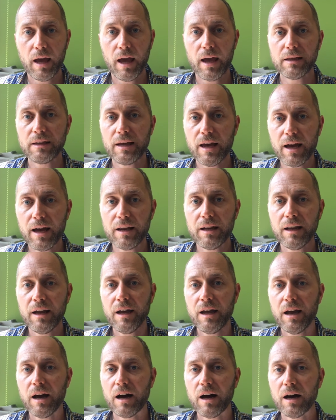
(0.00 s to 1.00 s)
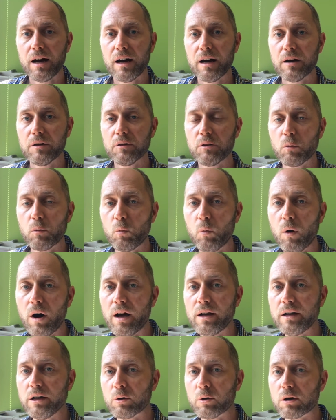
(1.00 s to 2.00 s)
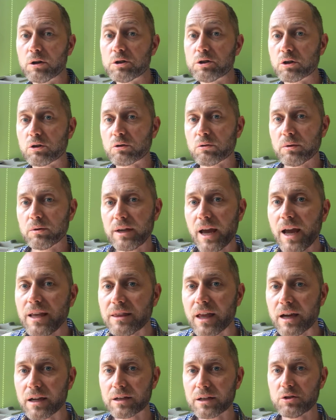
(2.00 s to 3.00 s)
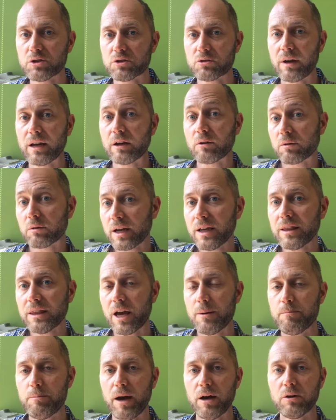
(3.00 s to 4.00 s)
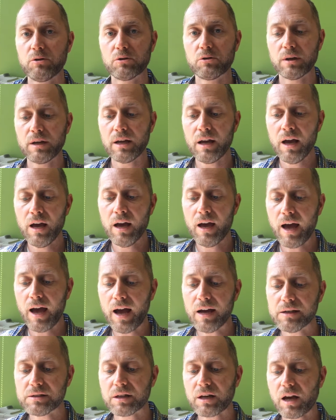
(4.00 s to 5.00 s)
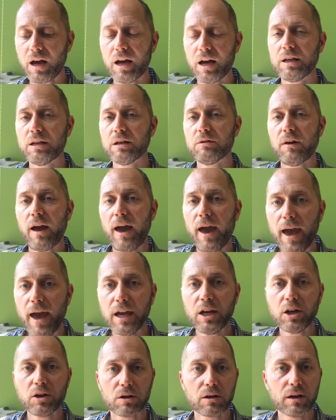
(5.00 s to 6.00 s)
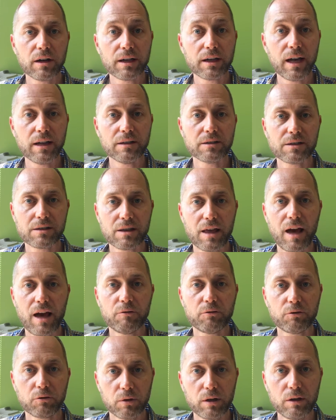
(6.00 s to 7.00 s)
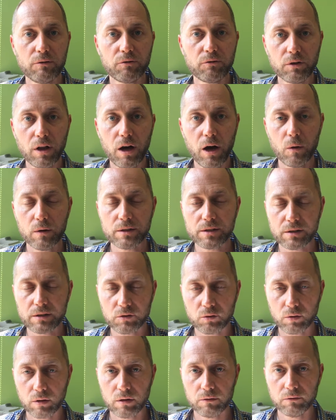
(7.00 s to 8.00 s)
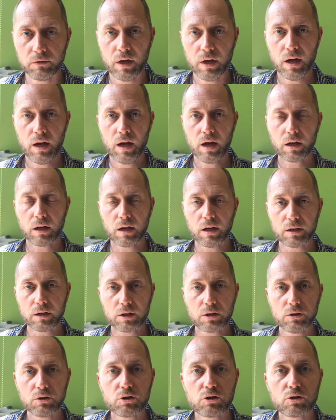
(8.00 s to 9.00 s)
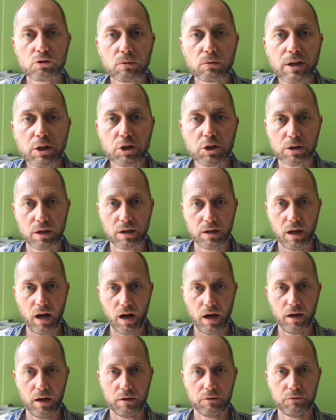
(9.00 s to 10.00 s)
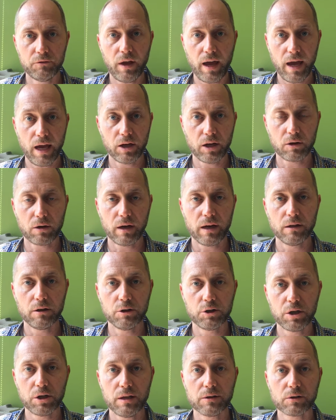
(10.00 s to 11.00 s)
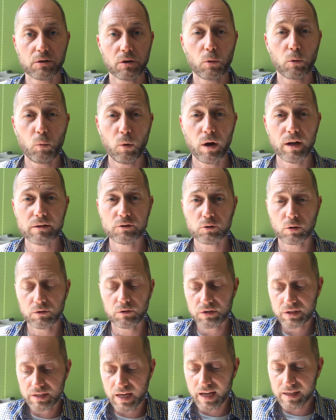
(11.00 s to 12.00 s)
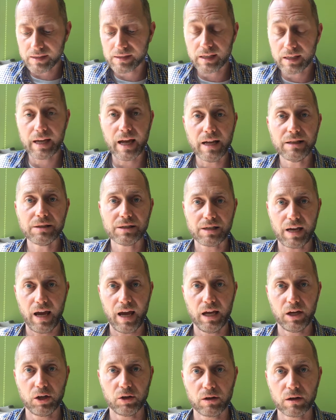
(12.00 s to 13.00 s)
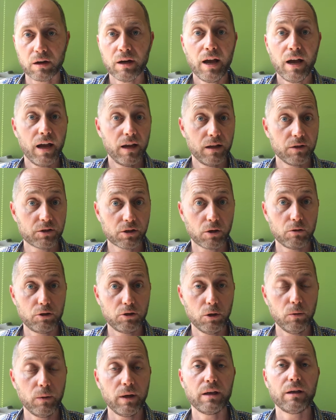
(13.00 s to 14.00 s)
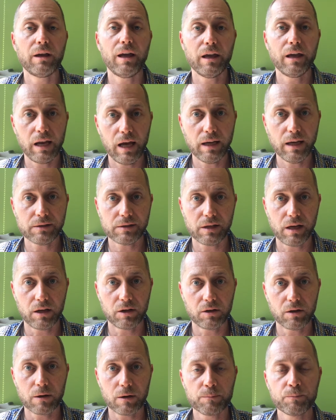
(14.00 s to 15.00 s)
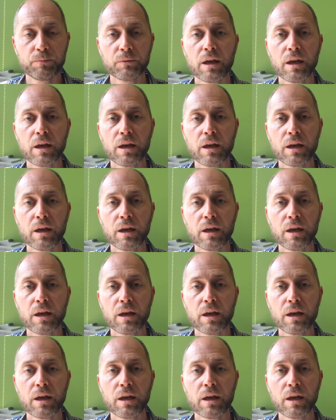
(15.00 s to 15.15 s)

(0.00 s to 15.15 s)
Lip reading: And yet, the one, in order to create that constraint, create that boundary, has a kind of anger against that free flow. It's a sort of constriction of anger energy. And so the one sort of stands against anger, and in so doing, enacts anger.